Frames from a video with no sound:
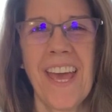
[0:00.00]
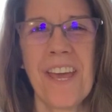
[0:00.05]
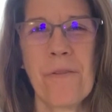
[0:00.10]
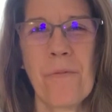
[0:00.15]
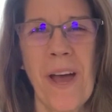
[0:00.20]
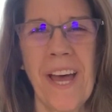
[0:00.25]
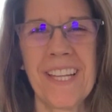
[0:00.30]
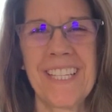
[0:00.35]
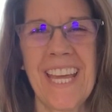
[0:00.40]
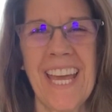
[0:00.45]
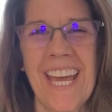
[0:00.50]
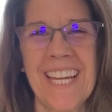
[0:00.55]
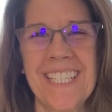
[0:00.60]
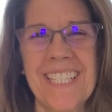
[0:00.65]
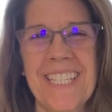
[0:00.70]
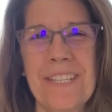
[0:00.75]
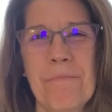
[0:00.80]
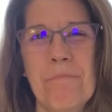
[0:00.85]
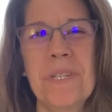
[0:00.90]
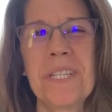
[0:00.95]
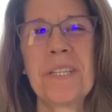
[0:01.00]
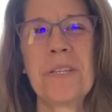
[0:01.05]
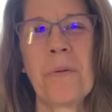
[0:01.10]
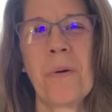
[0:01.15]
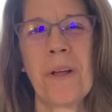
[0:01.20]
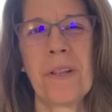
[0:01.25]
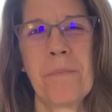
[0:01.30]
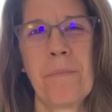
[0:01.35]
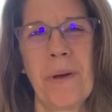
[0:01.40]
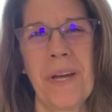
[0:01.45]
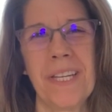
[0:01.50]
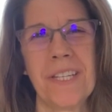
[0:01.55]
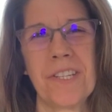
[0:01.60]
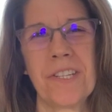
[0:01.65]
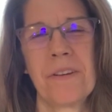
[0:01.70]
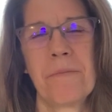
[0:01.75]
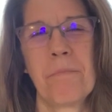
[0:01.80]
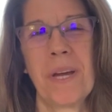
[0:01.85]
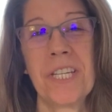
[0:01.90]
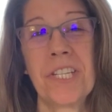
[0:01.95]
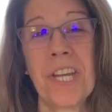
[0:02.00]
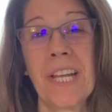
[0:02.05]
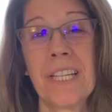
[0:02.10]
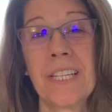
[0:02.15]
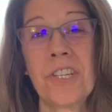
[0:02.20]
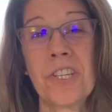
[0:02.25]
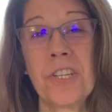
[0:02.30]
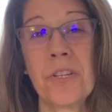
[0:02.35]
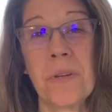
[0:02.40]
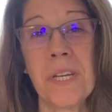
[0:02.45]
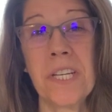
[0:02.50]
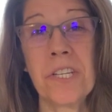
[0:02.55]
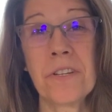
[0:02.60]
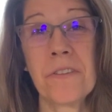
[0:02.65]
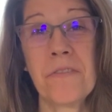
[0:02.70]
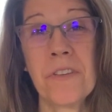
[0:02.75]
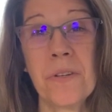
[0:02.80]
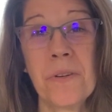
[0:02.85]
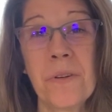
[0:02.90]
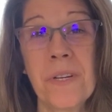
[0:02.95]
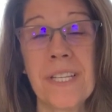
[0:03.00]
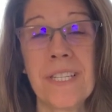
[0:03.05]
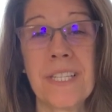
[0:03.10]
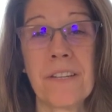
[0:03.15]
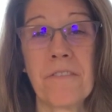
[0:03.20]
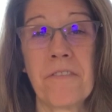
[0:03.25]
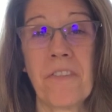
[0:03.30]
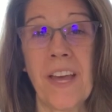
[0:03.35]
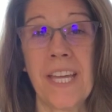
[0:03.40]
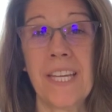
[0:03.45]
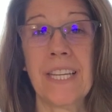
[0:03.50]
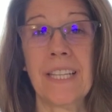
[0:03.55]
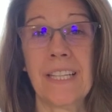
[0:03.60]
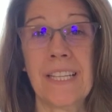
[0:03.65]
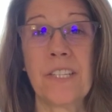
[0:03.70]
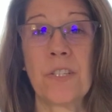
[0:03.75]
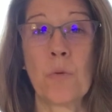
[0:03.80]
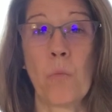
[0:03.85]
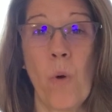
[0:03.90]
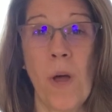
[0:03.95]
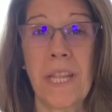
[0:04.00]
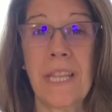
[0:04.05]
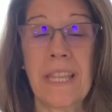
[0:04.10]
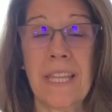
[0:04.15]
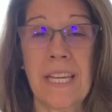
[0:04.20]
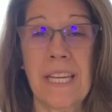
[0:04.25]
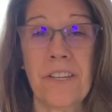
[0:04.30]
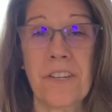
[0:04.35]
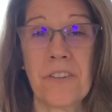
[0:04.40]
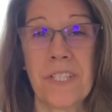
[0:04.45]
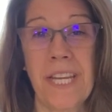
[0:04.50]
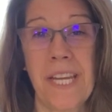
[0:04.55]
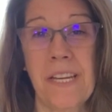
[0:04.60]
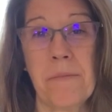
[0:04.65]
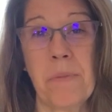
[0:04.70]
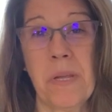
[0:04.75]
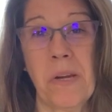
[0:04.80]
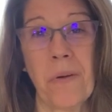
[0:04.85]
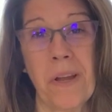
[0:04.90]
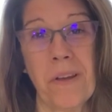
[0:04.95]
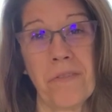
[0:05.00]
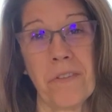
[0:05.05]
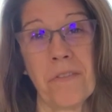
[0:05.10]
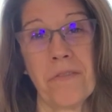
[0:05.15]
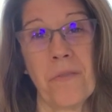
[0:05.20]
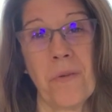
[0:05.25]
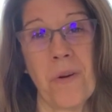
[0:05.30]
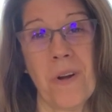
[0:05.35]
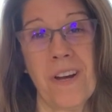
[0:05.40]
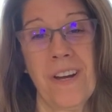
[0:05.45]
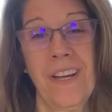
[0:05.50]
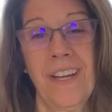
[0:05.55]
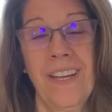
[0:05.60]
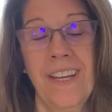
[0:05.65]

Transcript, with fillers: Hey Wildcats, miss you all a bunch. My challenge to each of you is to find at least one thing in your day to be grateful for.